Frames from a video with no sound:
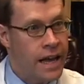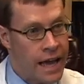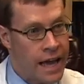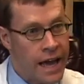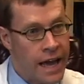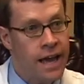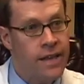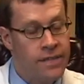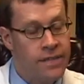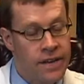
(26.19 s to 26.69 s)

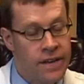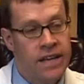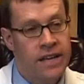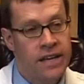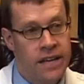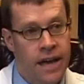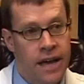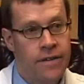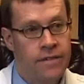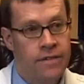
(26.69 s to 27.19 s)
and they
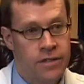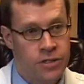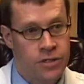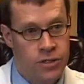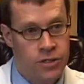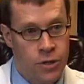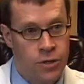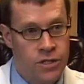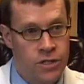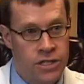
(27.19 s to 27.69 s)
can have an
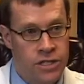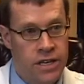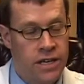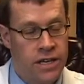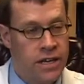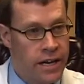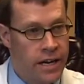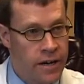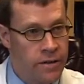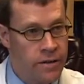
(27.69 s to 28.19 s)

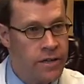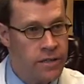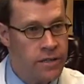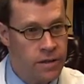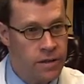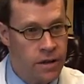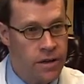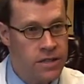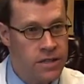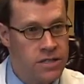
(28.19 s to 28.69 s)
associated hearing
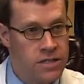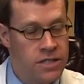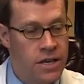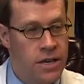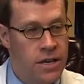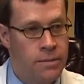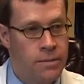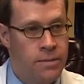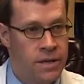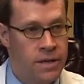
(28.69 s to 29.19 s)
loss
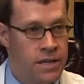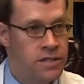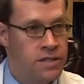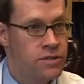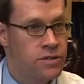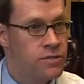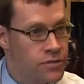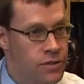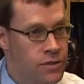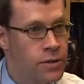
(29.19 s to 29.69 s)
because
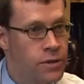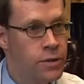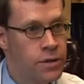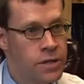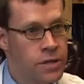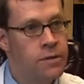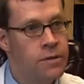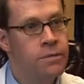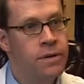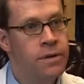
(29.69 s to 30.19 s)
of fluid
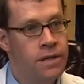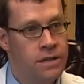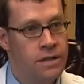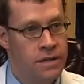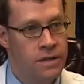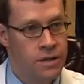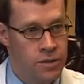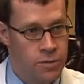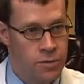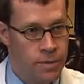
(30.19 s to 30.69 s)
in the middle
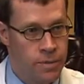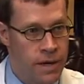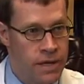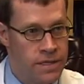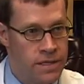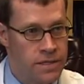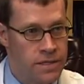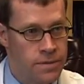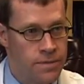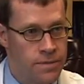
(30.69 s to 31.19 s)
ear
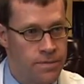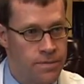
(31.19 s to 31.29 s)
space.